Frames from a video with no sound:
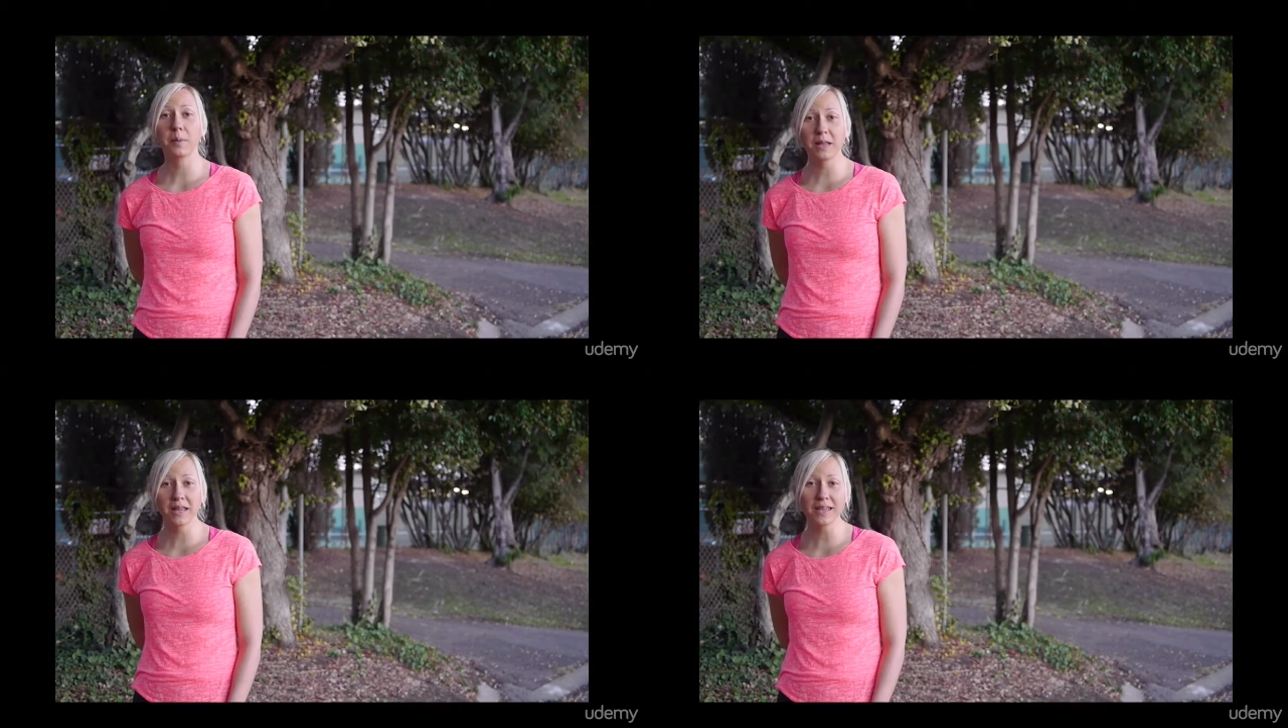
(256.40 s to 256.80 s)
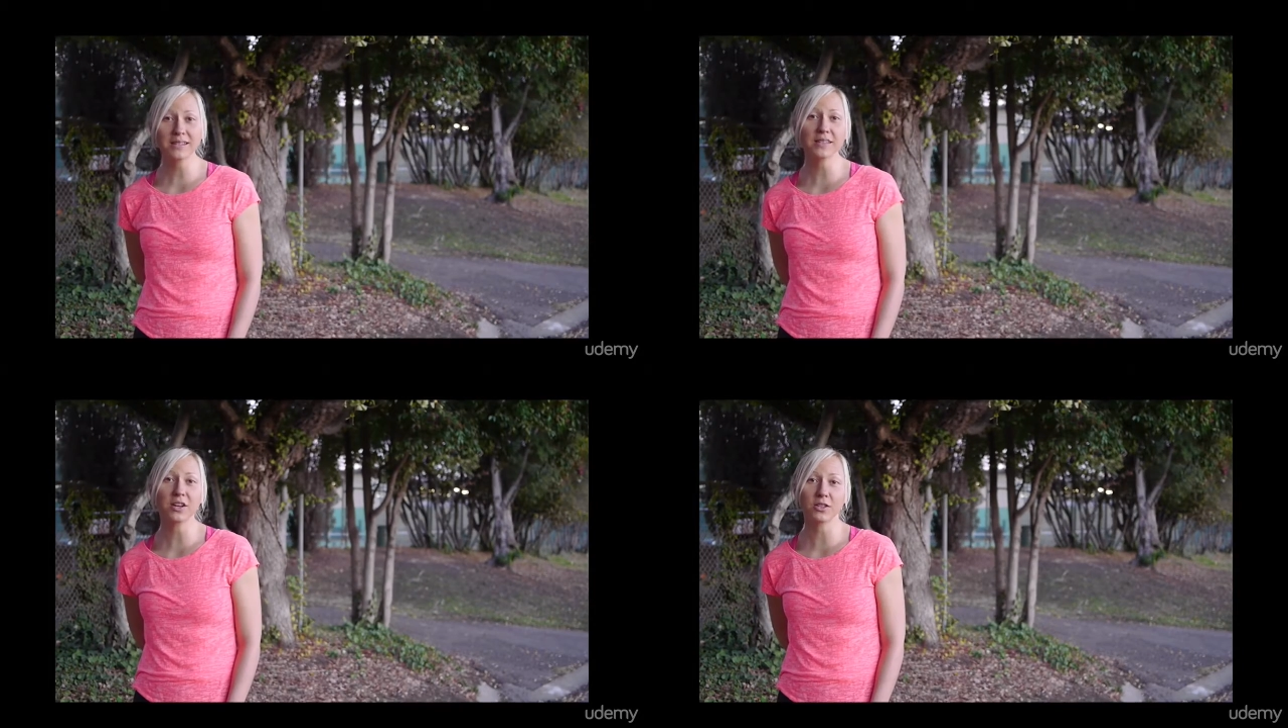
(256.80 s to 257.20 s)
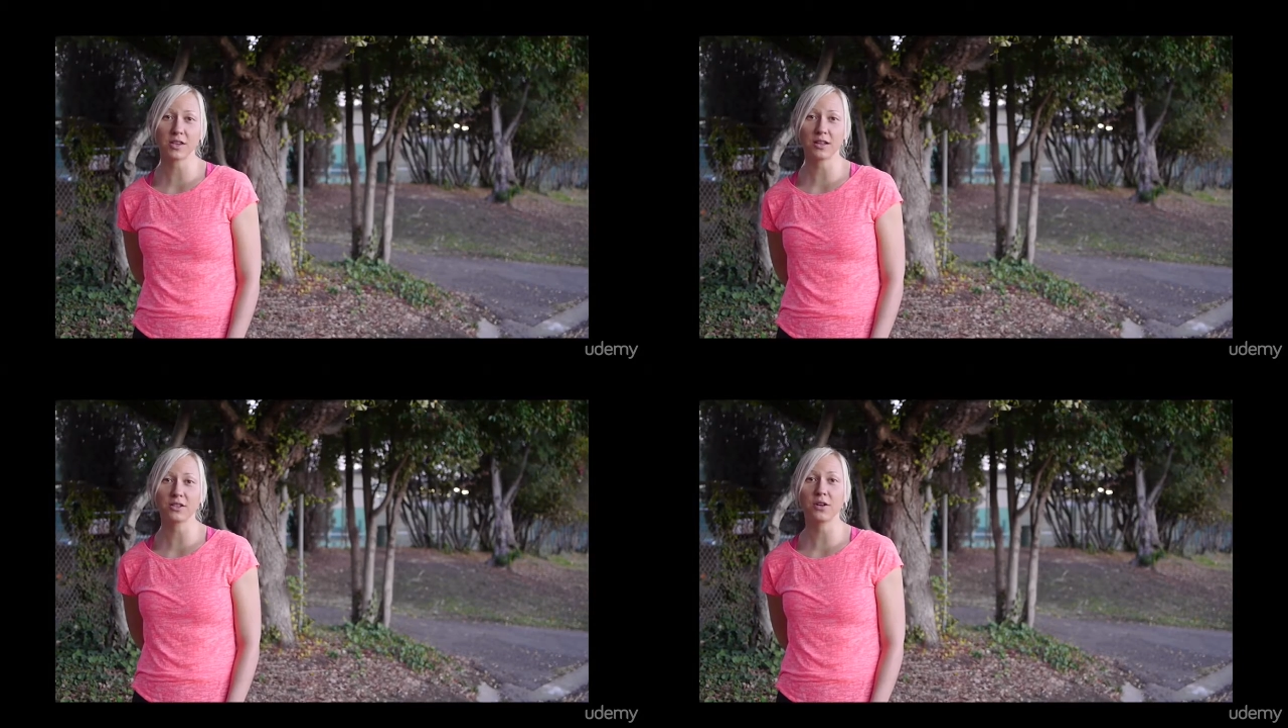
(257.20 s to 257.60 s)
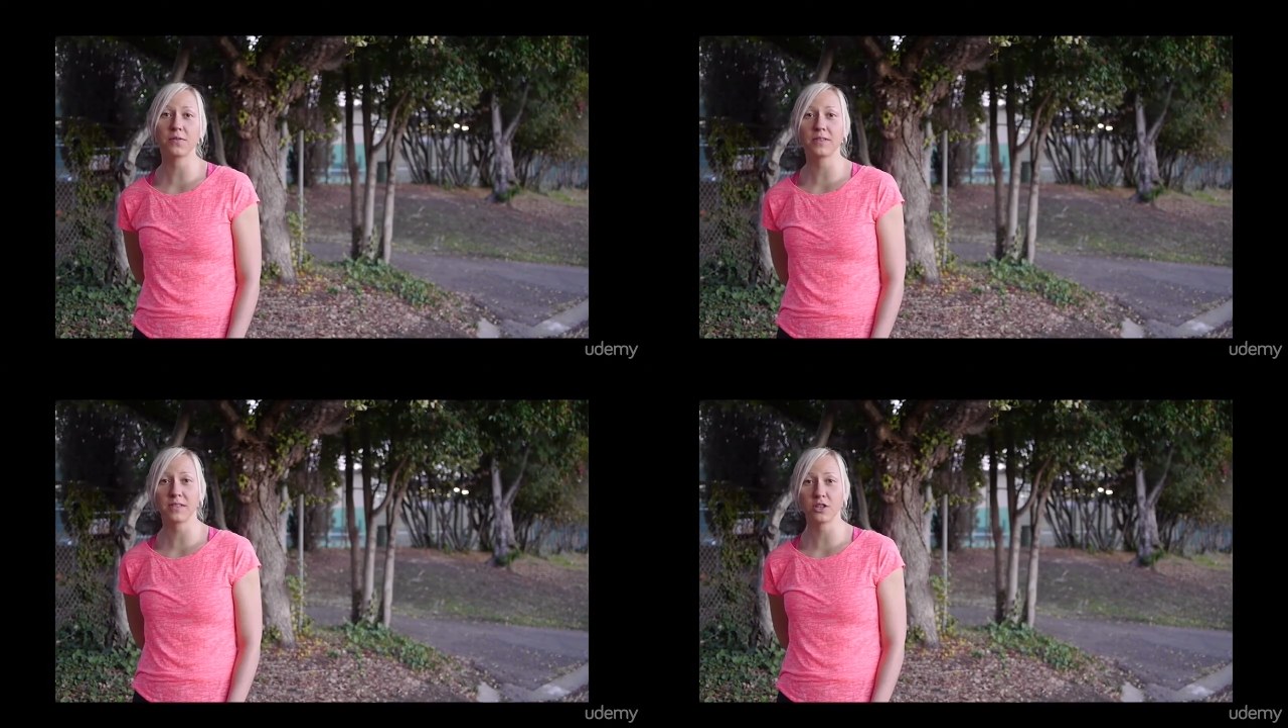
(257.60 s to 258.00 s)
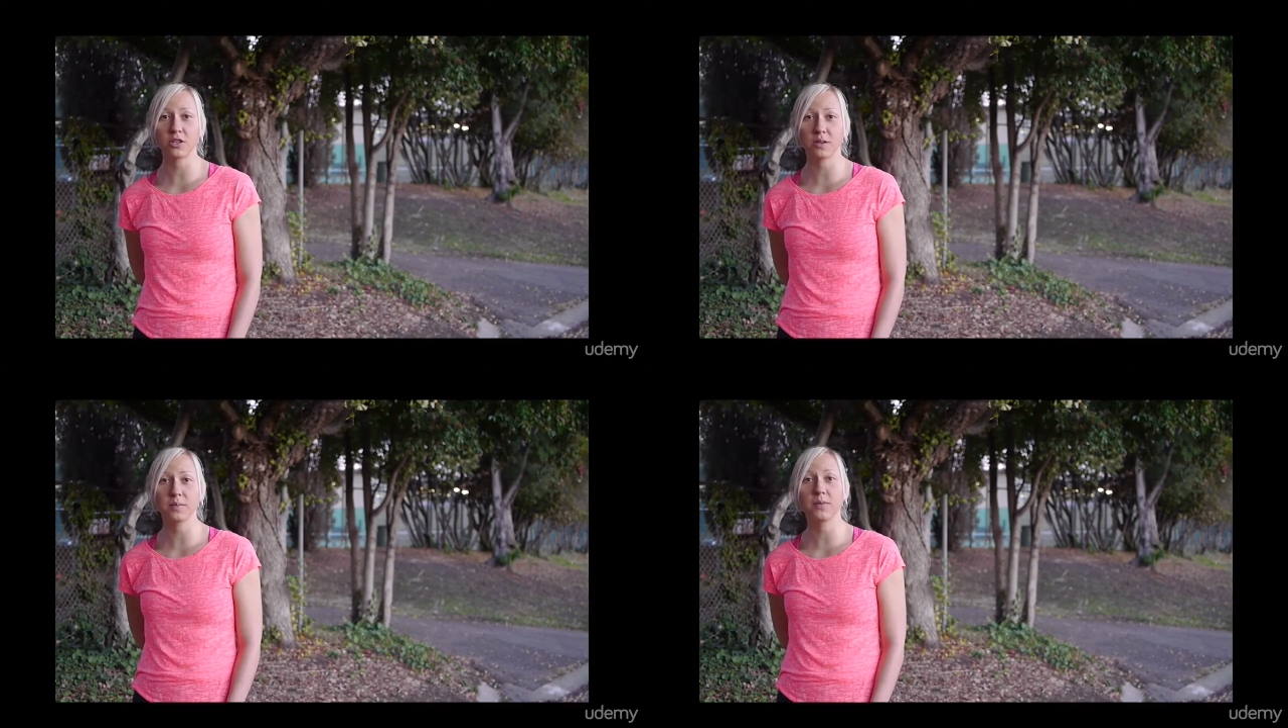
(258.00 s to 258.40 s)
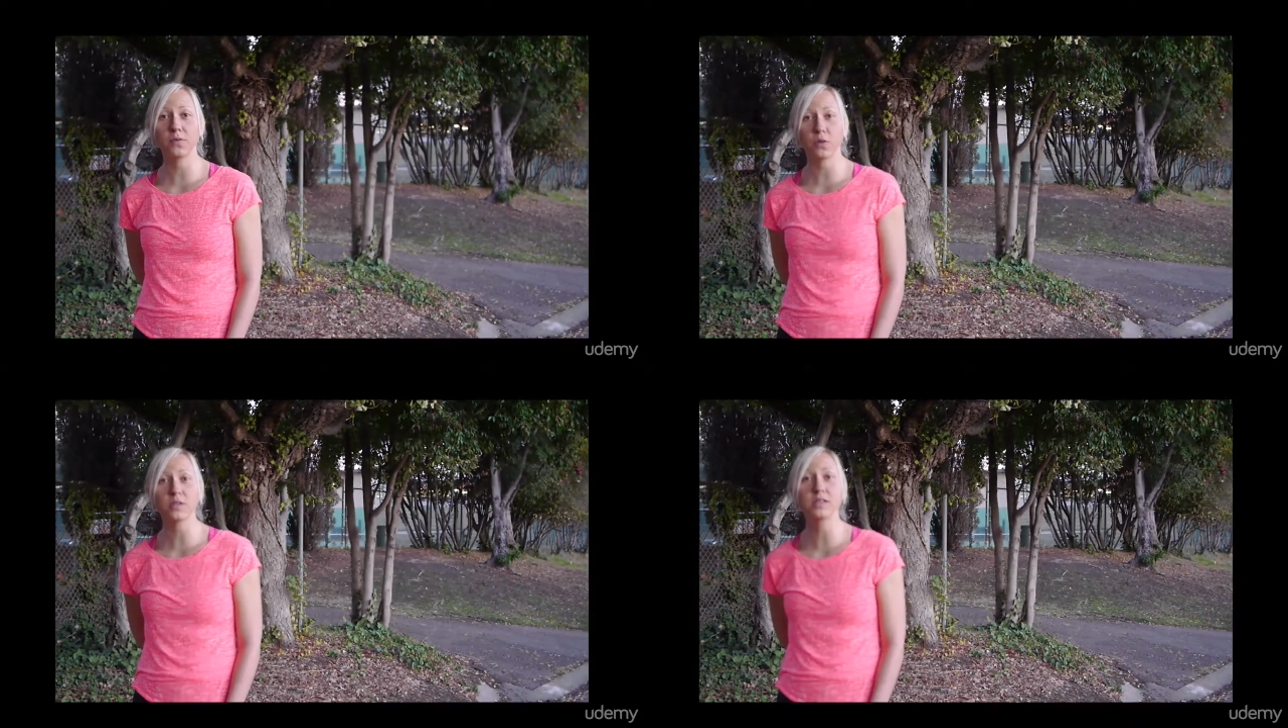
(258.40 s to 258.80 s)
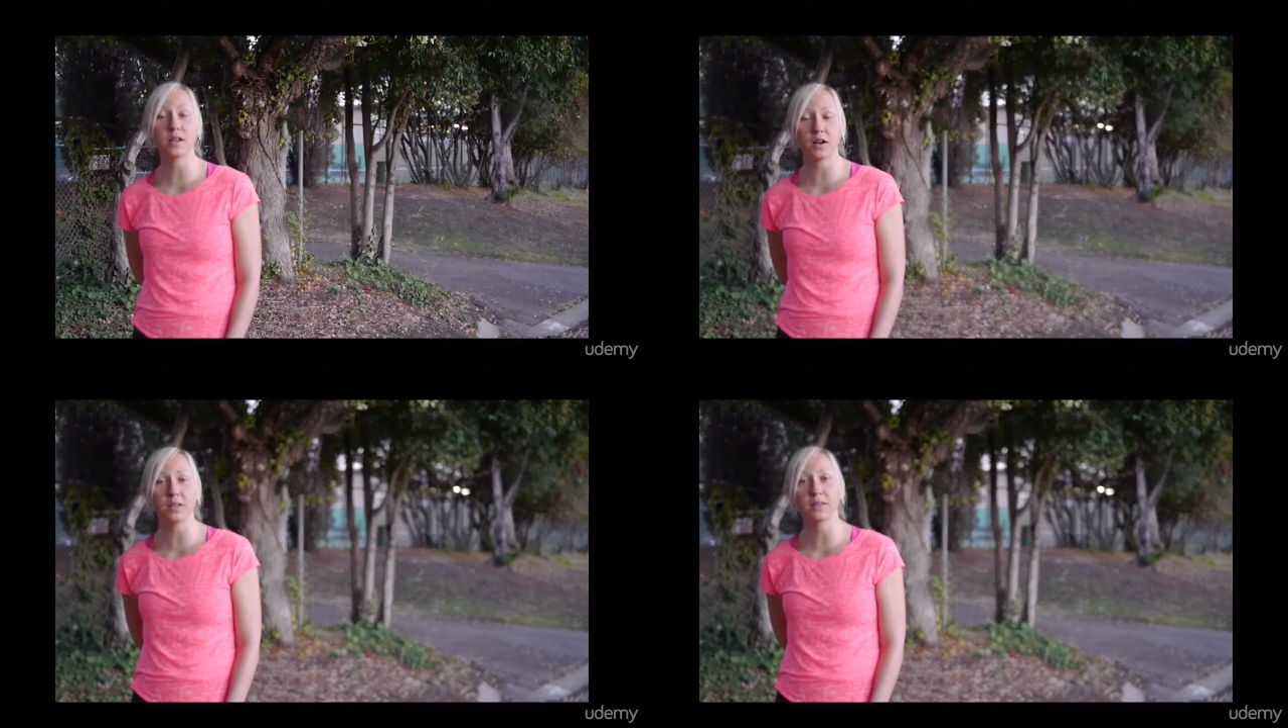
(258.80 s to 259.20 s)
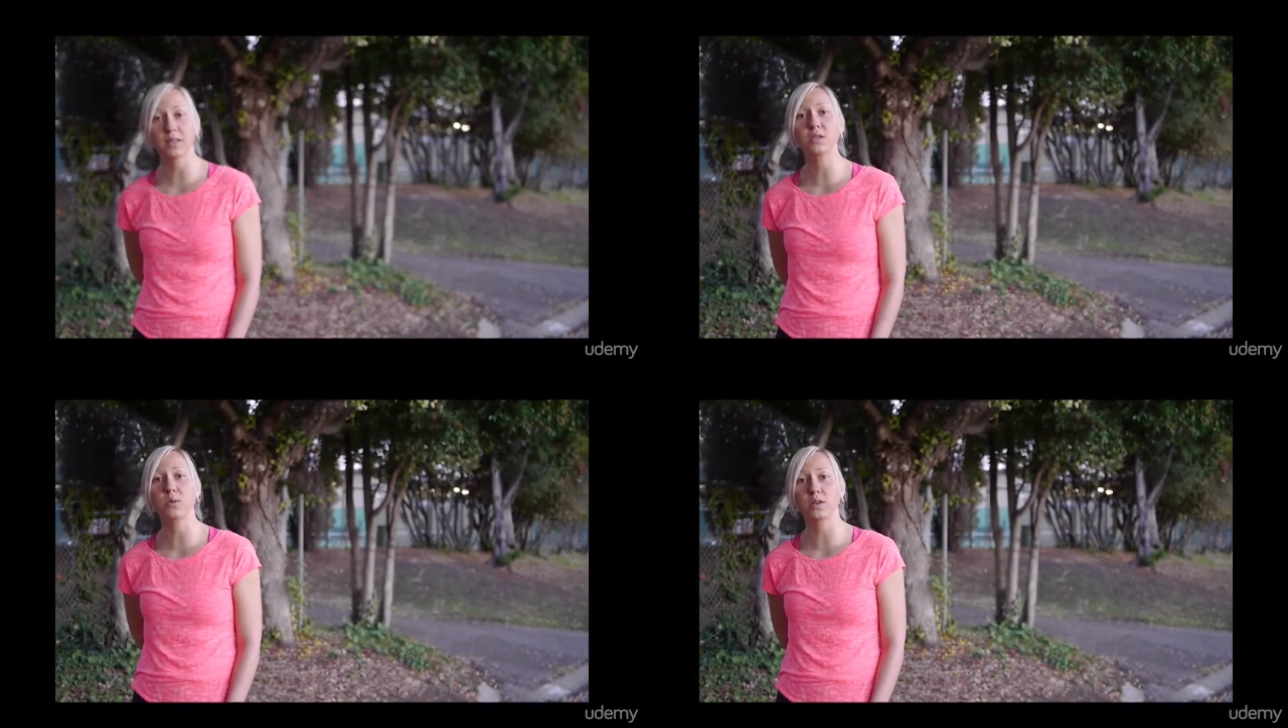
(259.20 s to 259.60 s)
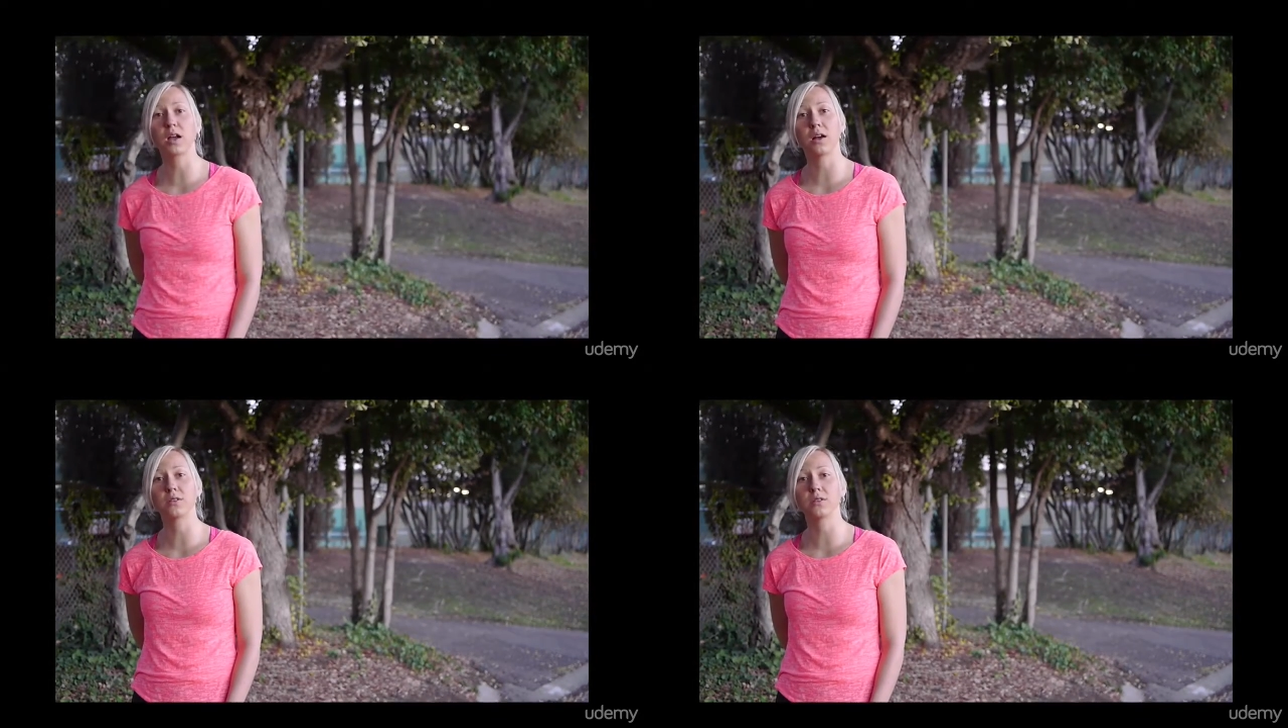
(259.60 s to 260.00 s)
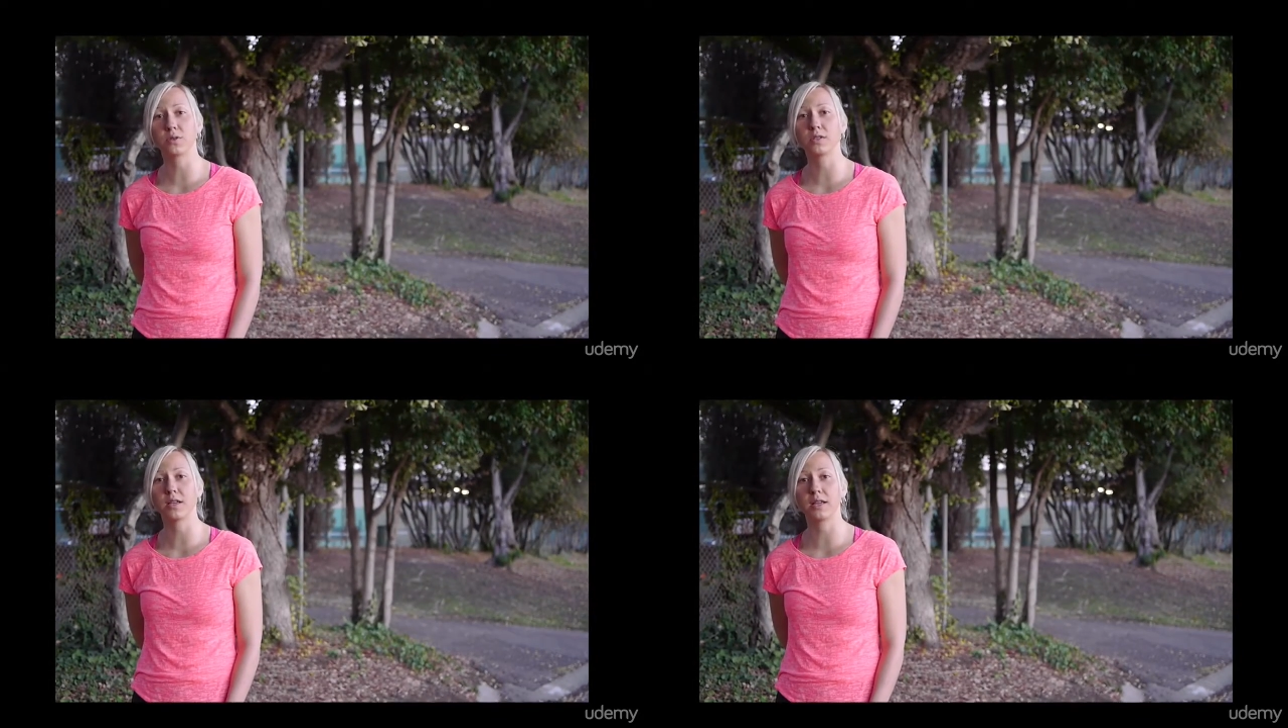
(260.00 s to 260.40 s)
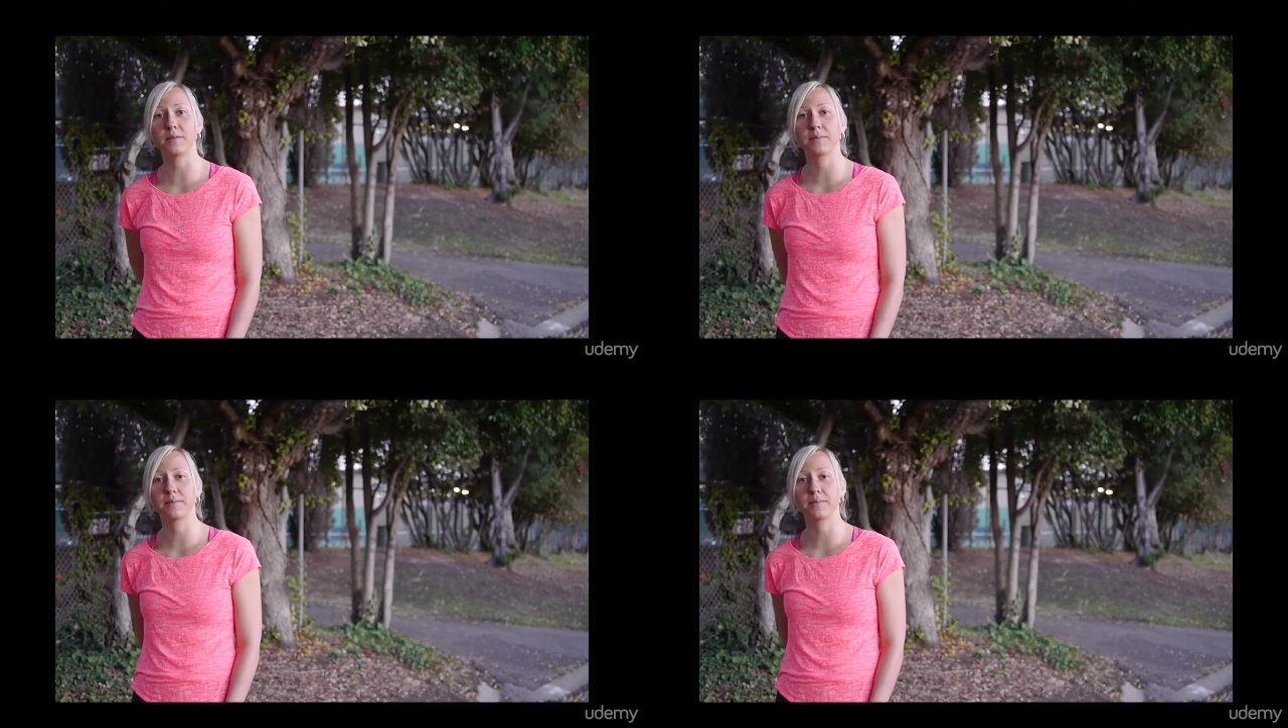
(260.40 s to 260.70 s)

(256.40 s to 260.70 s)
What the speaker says: please consult your physician before starting this workout routine.